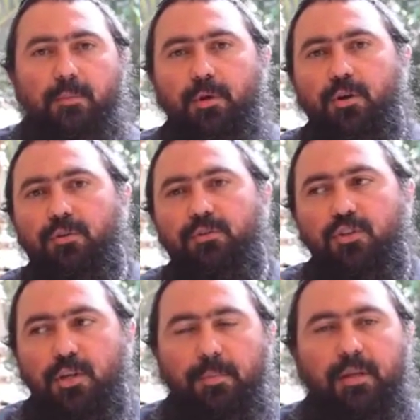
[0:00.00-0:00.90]
Because the
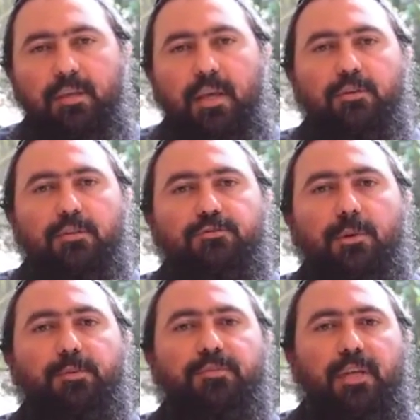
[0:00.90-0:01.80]
Shabbat candles
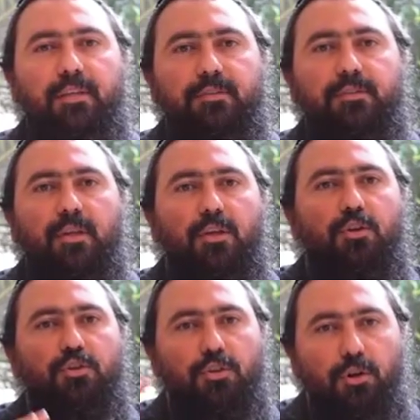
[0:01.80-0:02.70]
represents
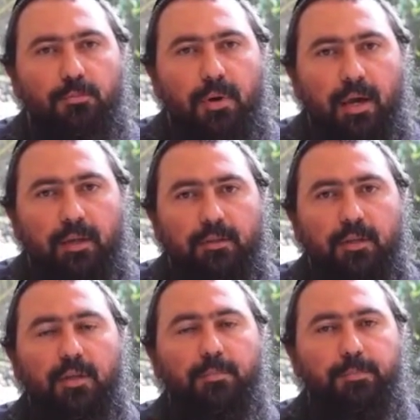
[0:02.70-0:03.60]
Shalom Bayit,
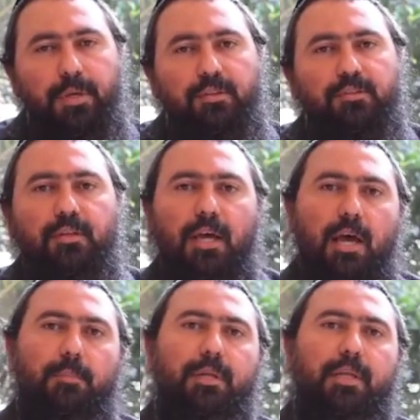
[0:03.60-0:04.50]
peace and
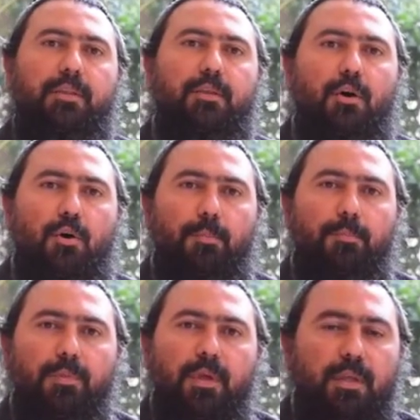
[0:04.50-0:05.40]
harmony in the home.
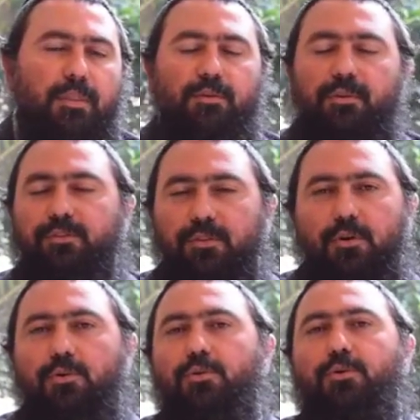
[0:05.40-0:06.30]
There is
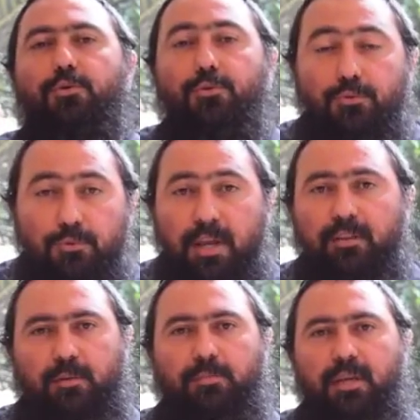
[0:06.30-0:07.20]
no
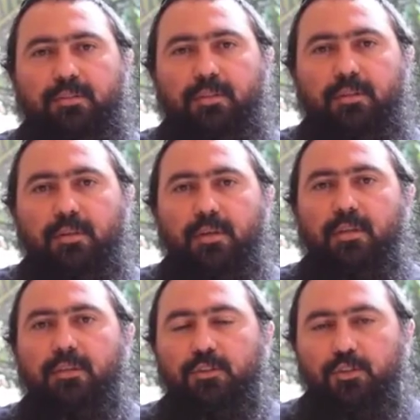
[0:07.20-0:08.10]
greater blessing
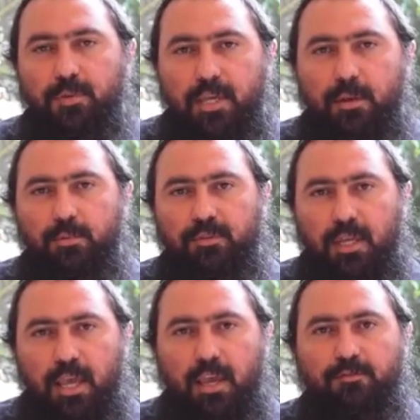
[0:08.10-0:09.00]
than to be able to
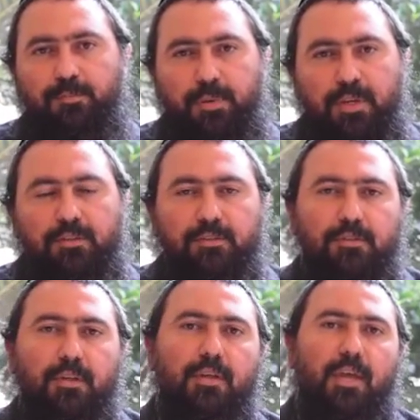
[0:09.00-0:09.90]
have
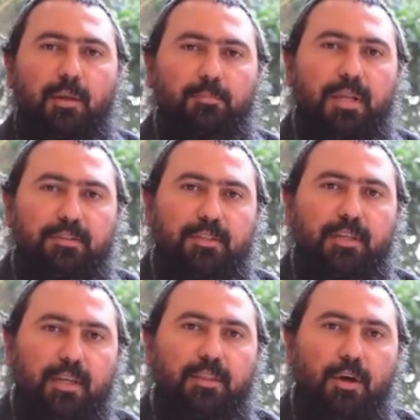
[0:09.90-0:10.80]
peace and
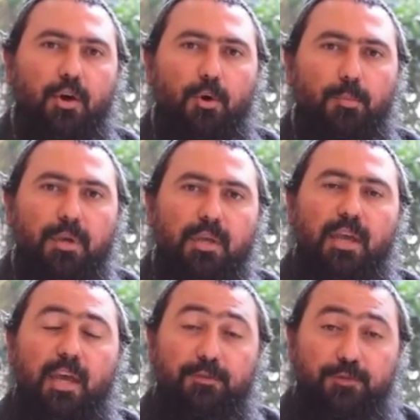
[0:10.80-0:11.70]
blessing in the home.
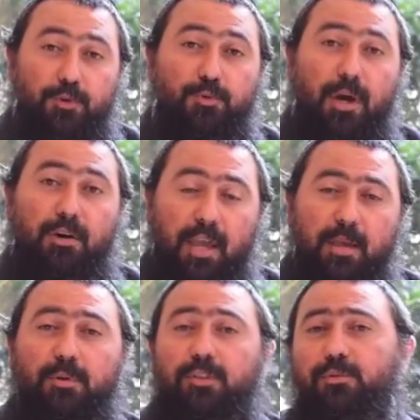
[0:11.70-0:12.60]
And if you are
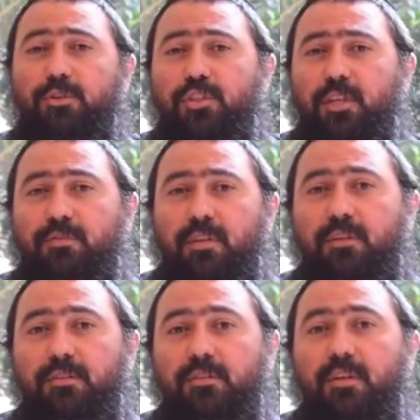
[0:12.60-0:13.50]
able to achieve
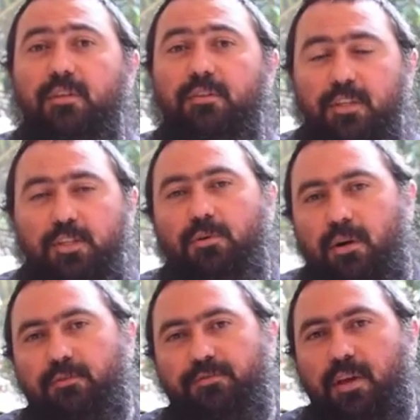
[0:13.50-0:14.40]
this, then you are
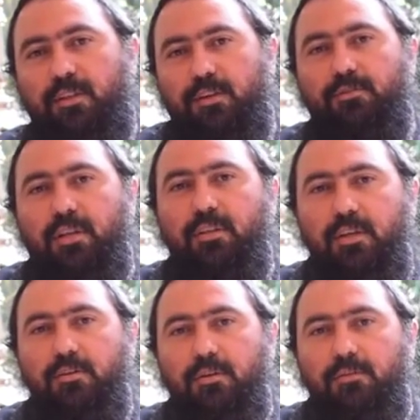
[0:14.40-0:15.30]
in fact a great
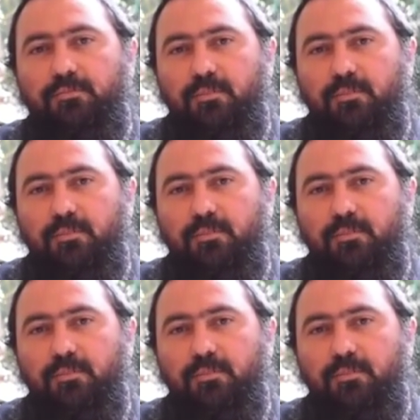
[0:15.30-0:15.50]
hero.